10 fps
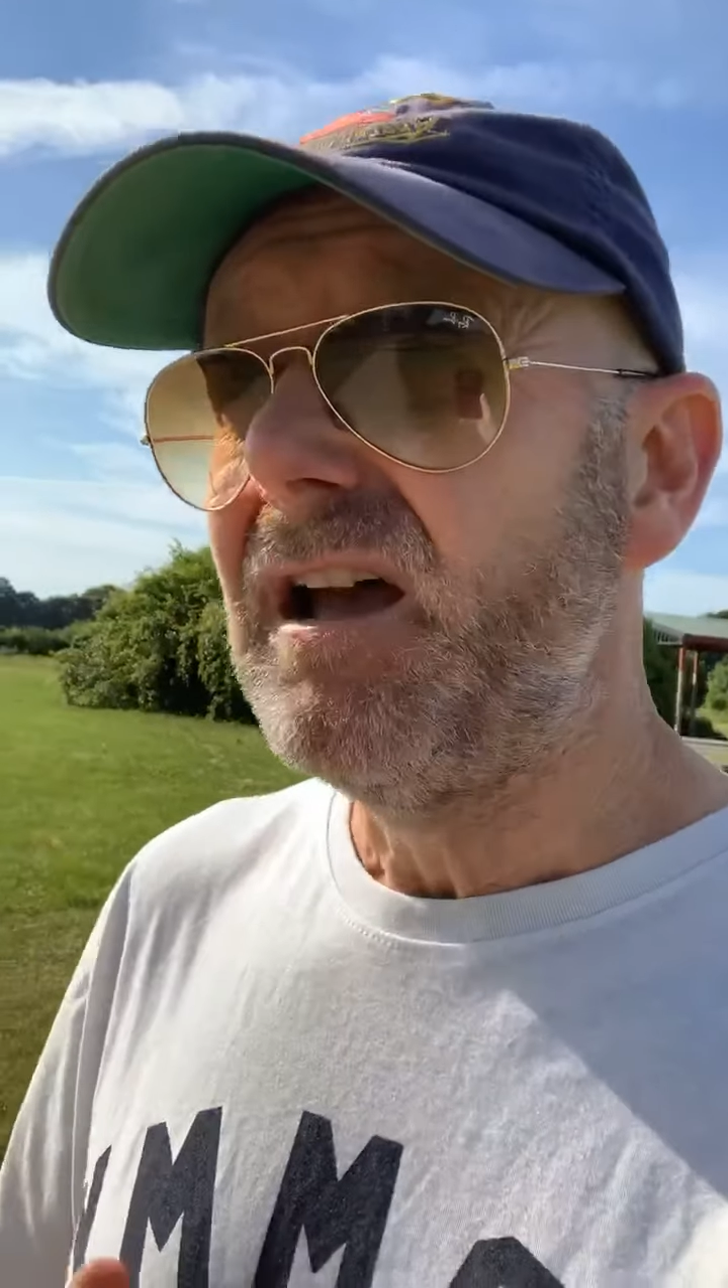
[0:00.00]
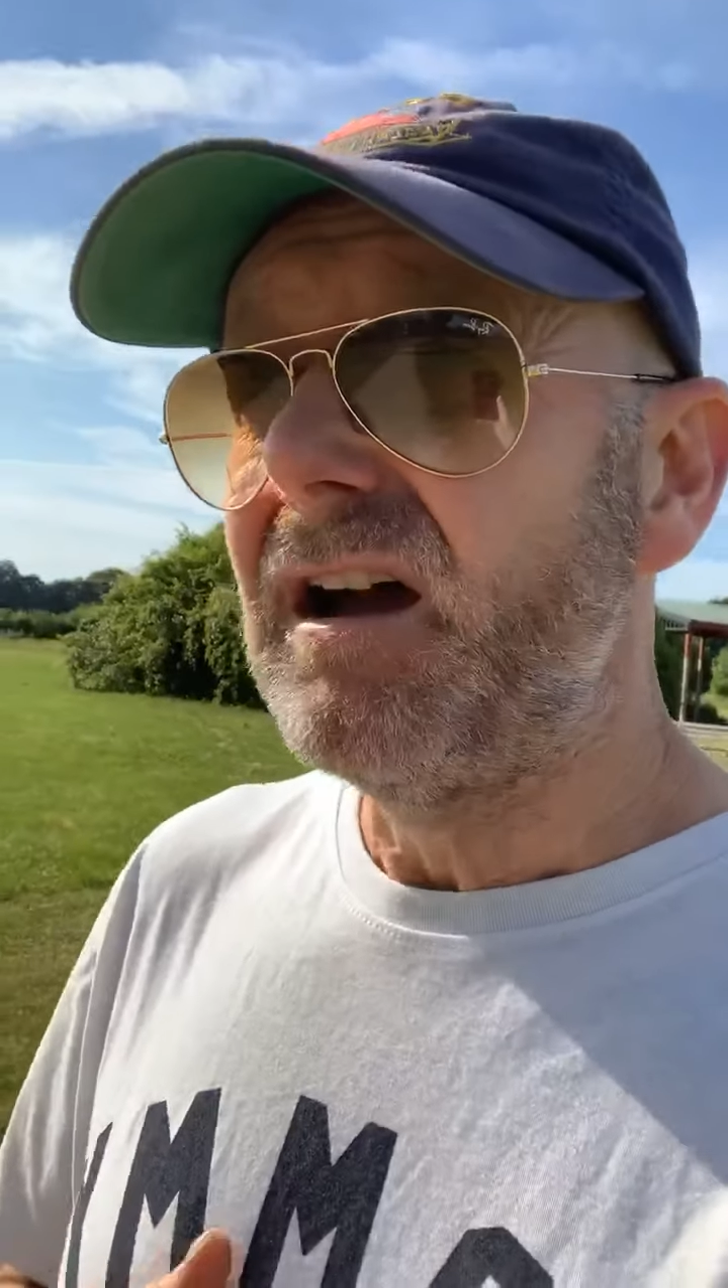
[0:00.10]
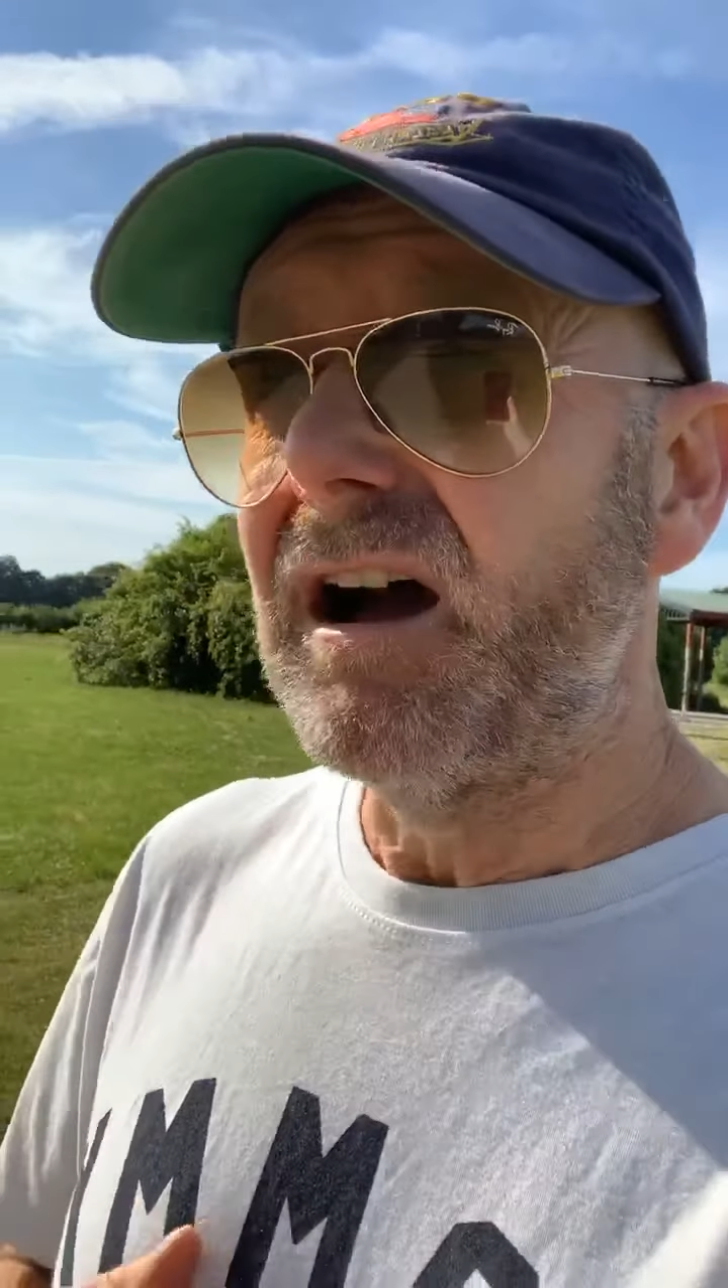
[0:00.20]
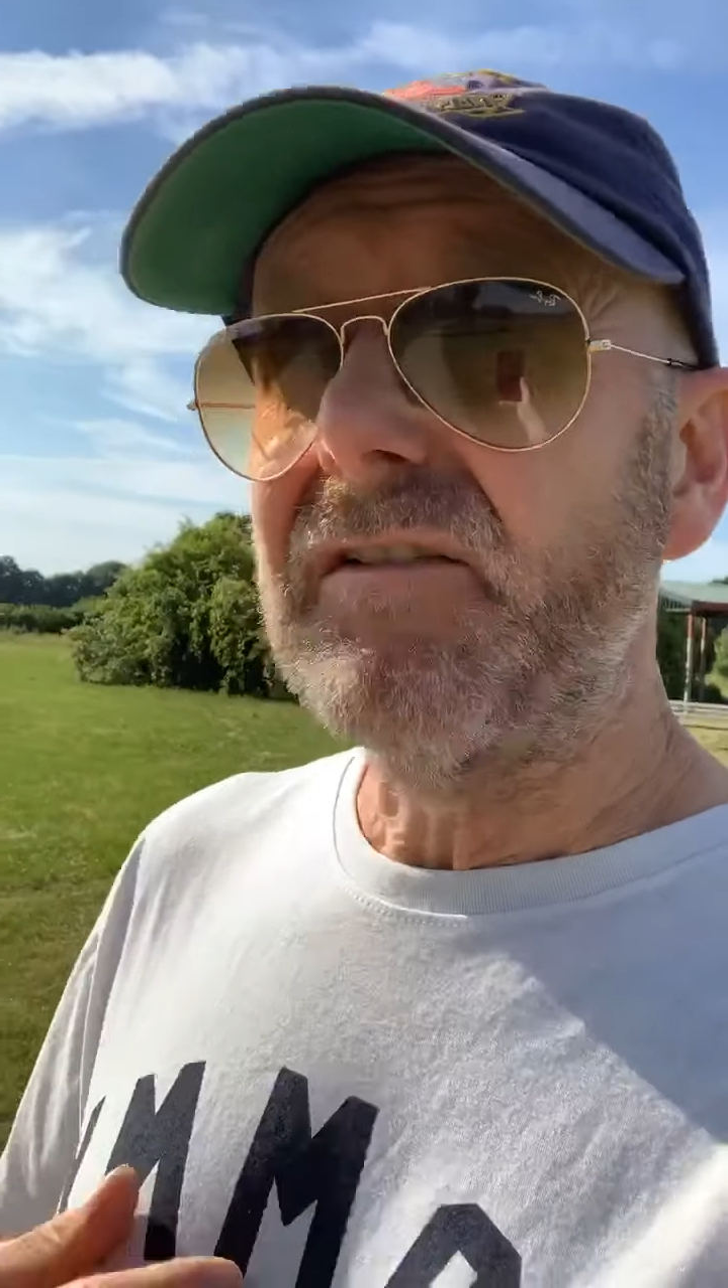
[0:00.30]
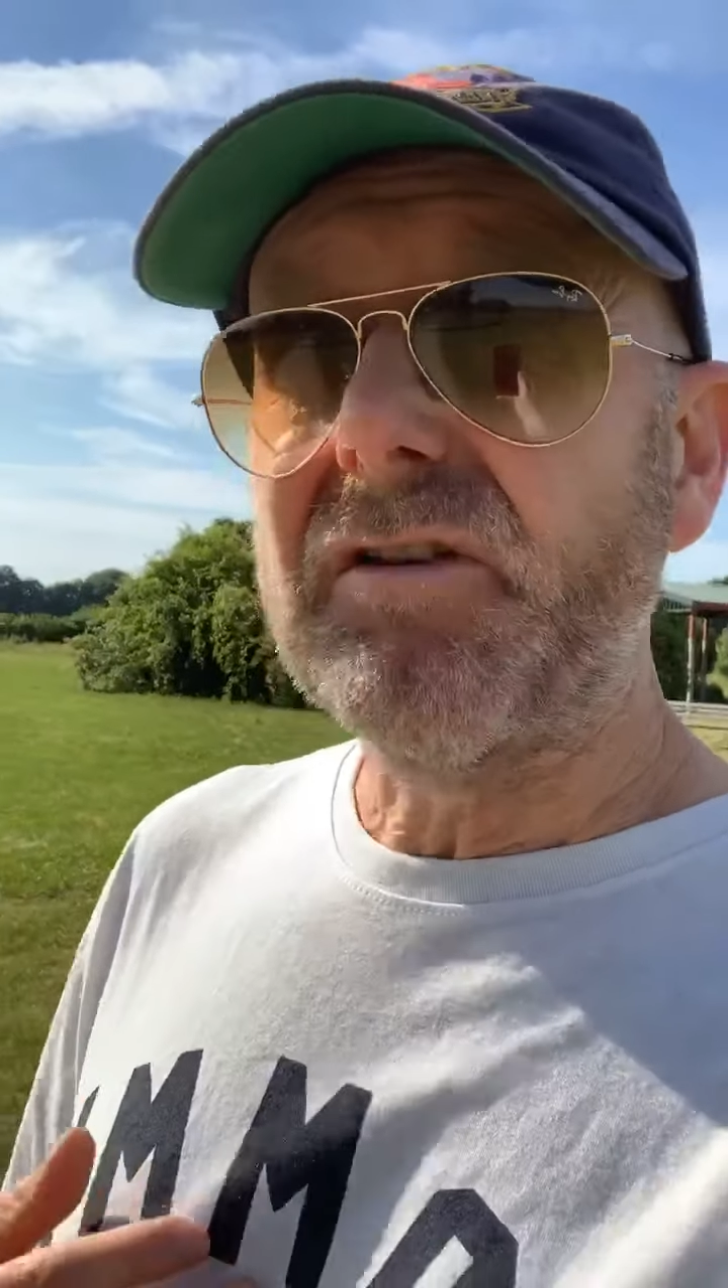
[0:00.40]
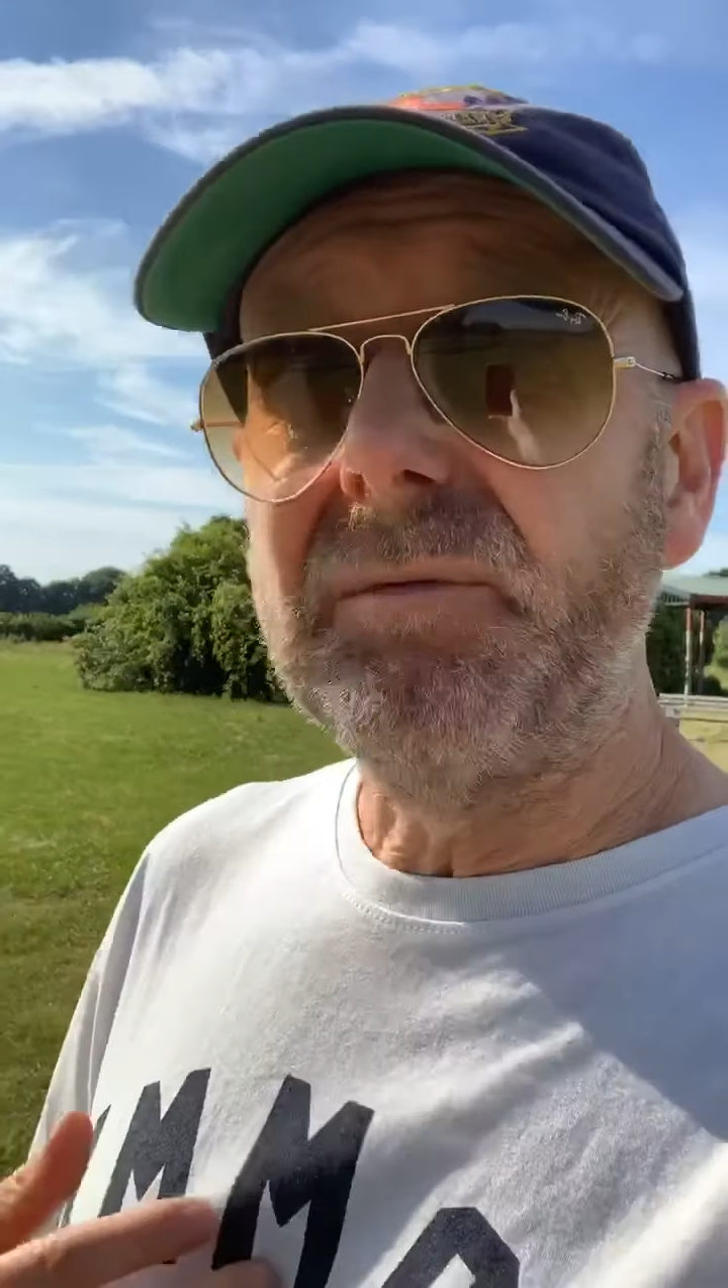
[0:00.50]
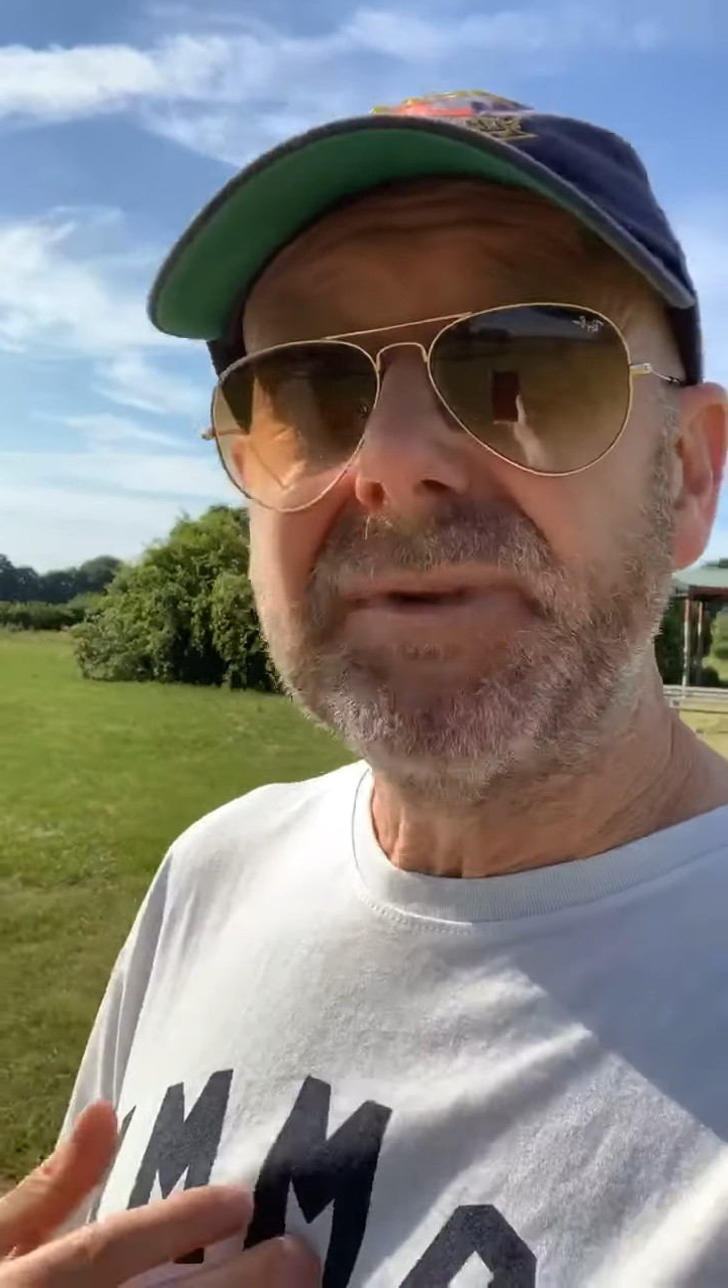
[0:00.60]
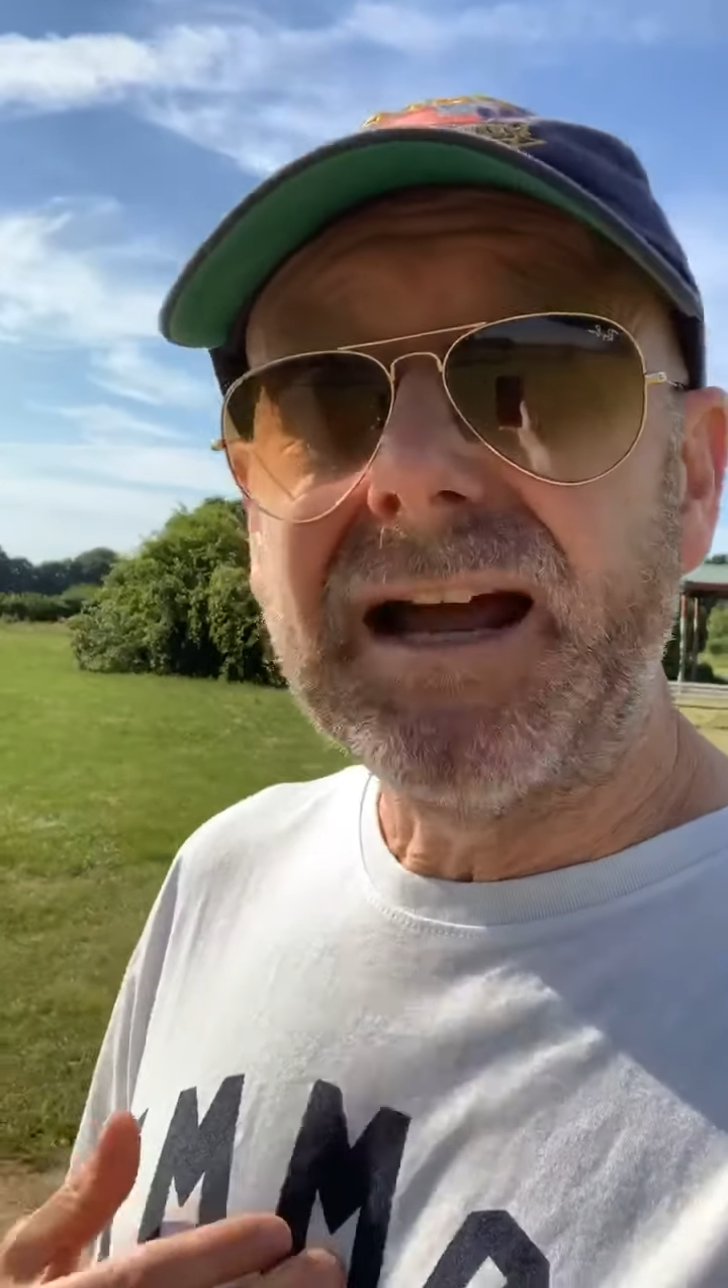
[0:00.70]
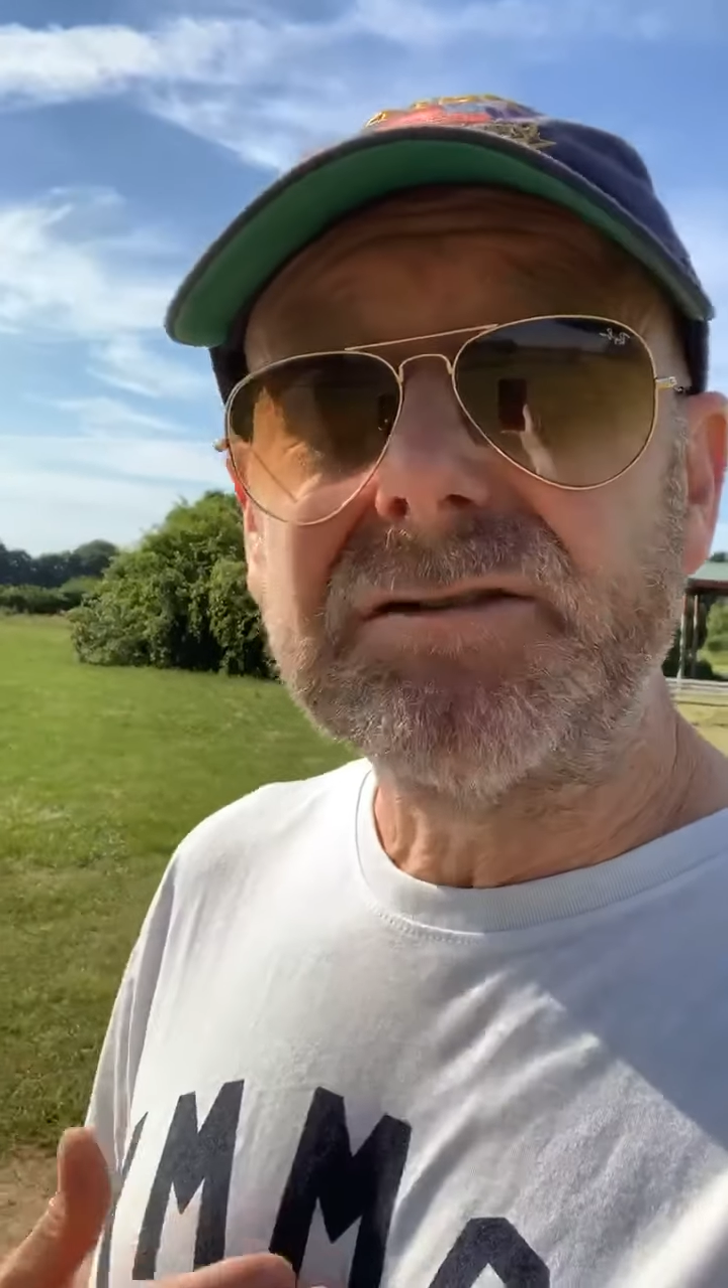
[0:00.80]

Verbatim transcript: I've got them down